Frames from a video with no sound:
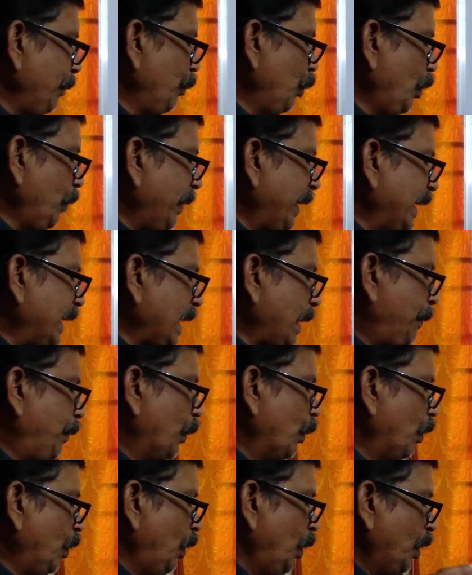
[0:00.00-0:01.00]
movement
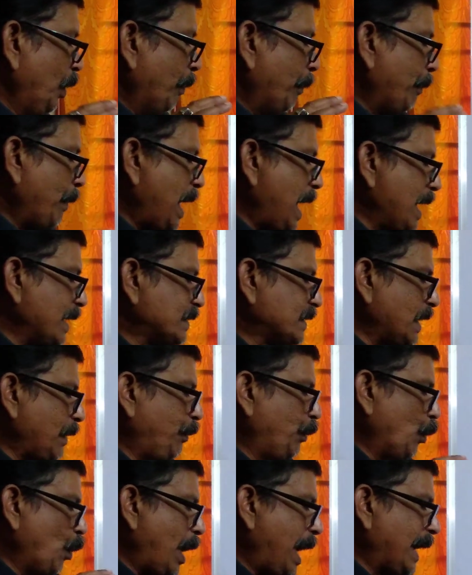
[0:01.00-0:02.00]
of mass of
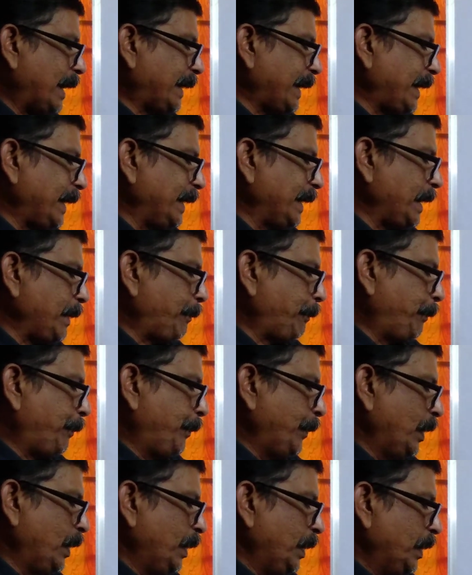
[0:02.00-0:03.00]
water in a
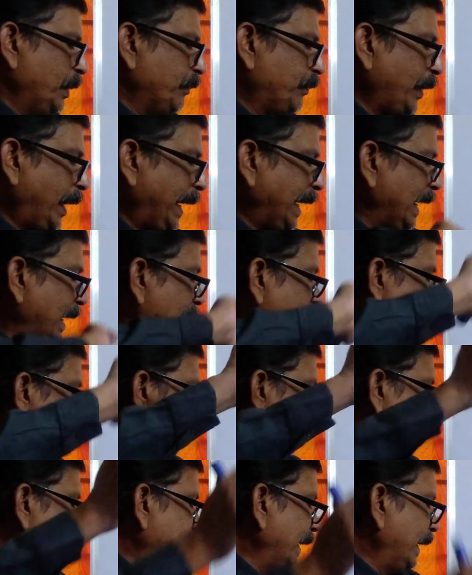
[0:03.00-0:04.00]

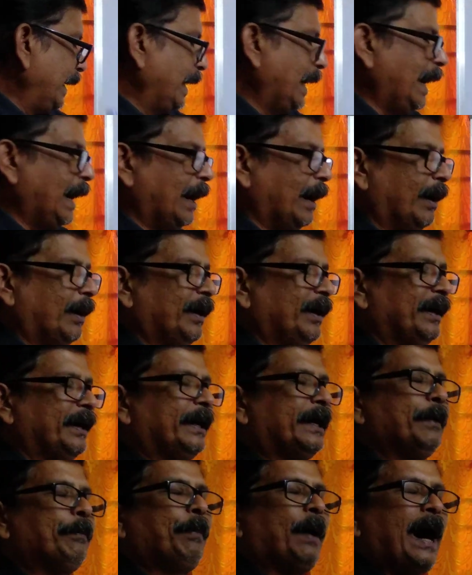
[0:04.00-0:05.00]
fairly
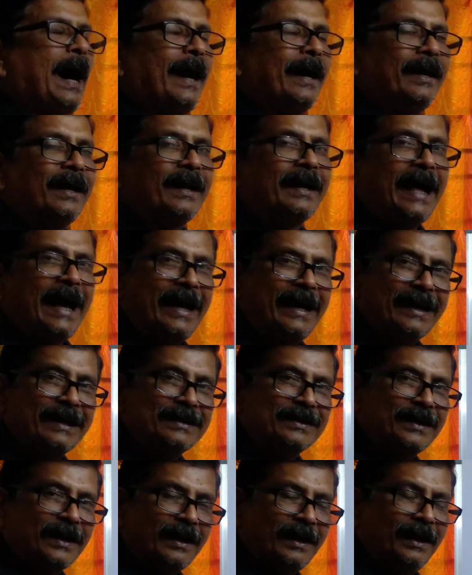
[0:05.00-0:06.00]
defined
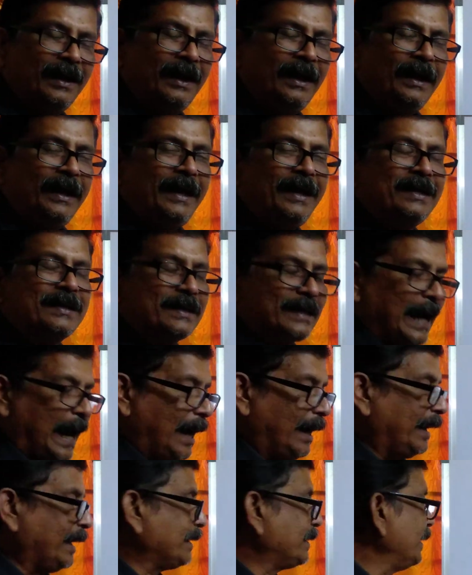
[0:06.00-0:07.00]
direction is
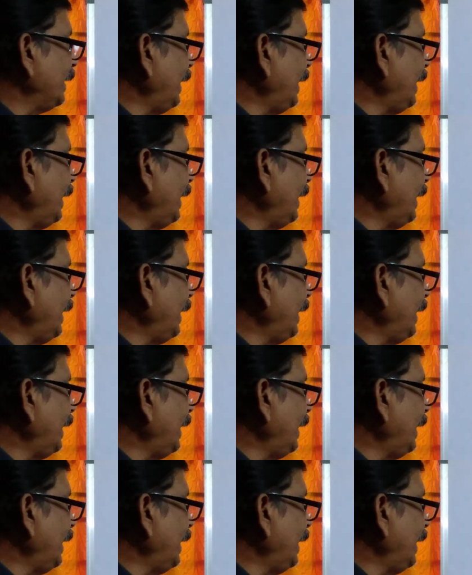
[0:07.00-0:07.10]
called as